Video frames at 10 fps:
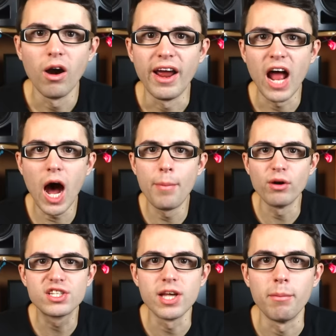All right, how
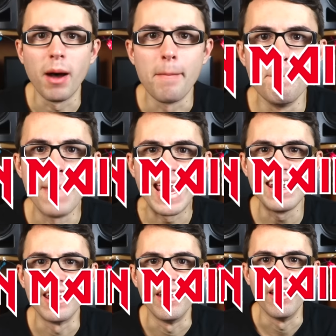about some
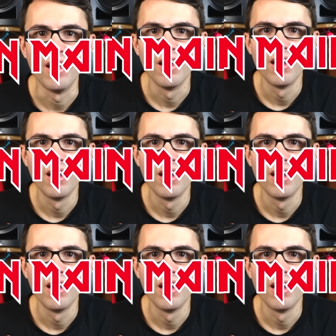Maiden?